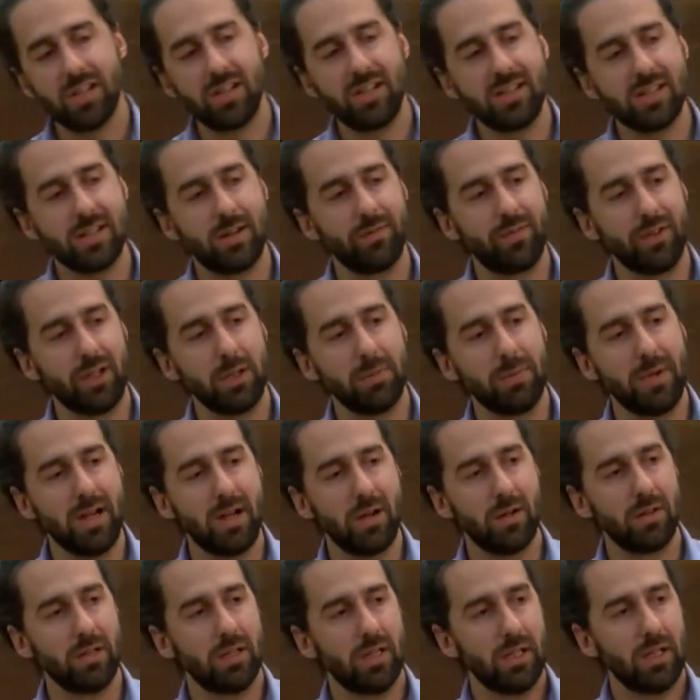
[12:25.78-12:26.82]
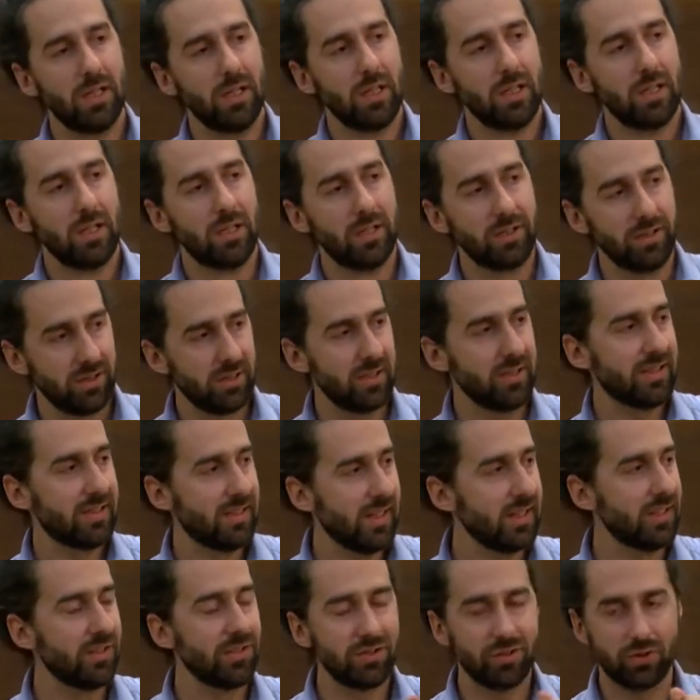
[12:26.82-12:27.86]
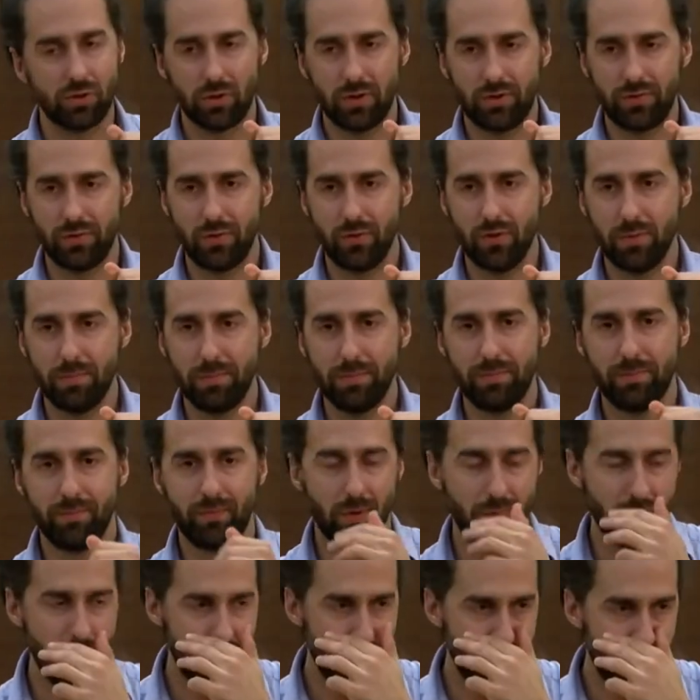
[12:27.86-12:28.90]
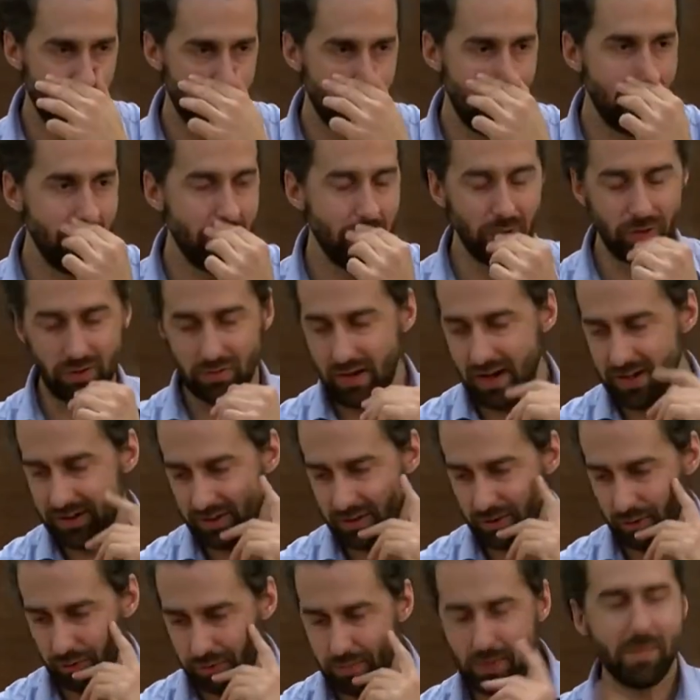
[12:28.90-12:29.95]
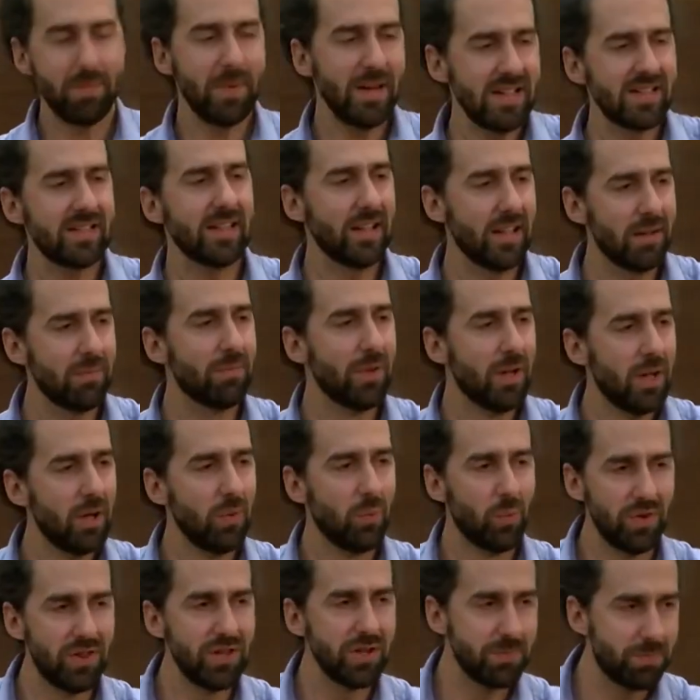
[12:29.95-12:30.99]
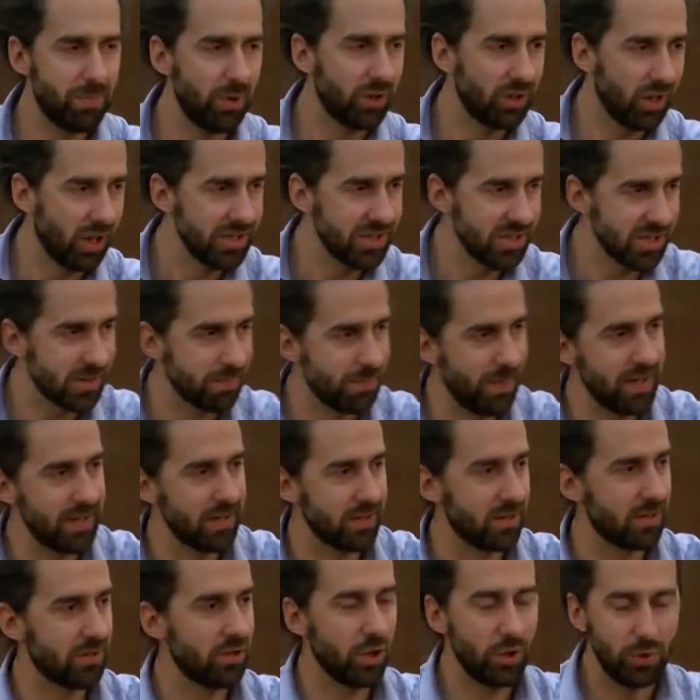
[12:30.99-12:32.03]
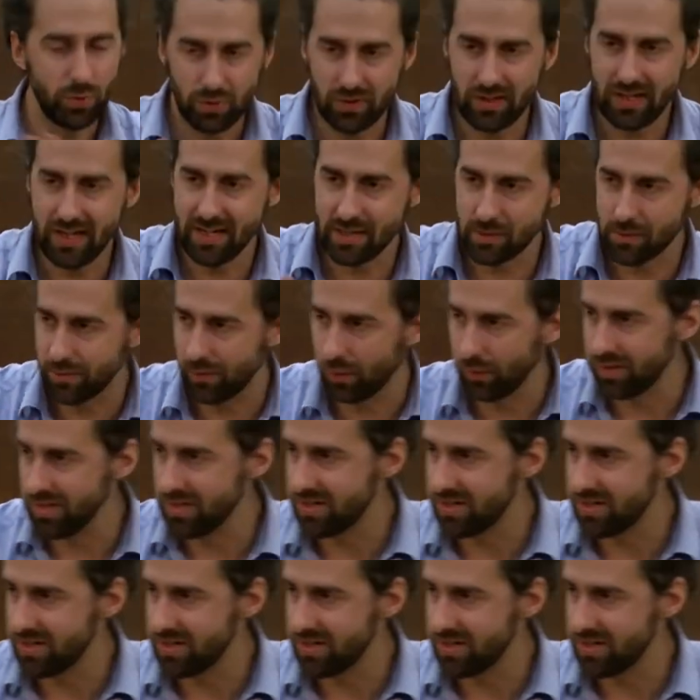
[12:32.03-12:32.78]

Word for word: tell you something about it's like a second story from, the, from, the, from my book, Radicals. But basically, with this book, I just spent two years with all